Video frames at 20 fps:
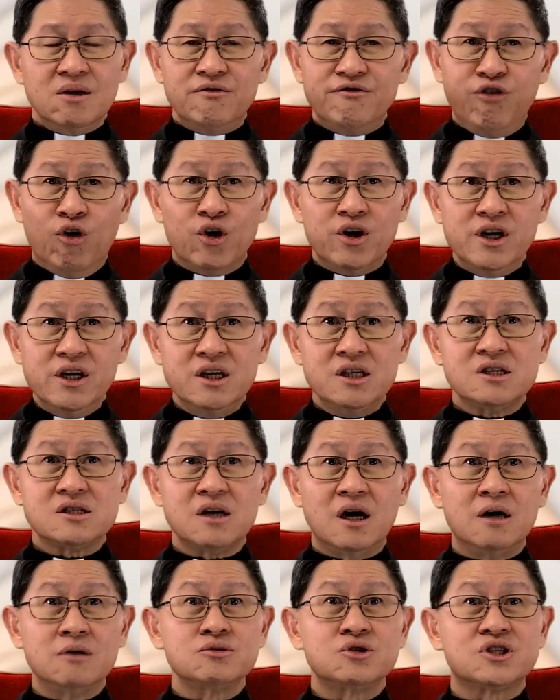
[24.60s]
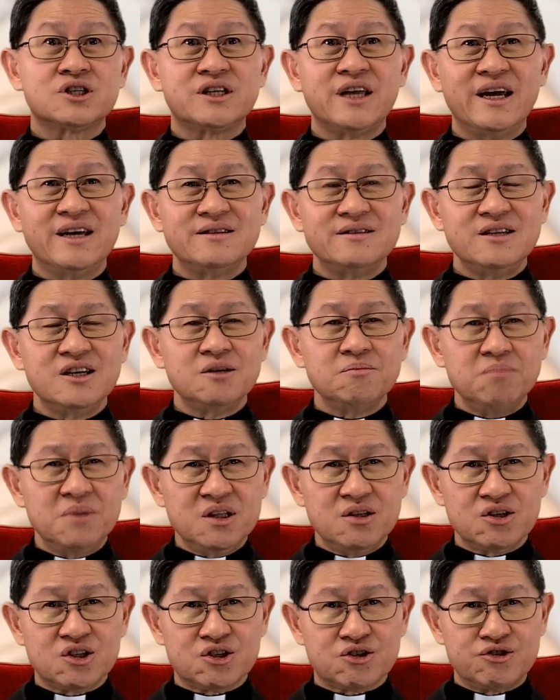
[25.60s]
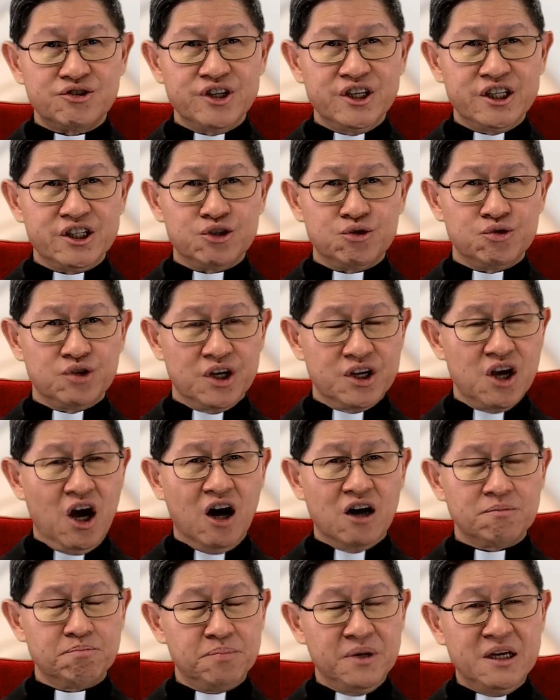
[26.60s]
For his outstanding ministry to the young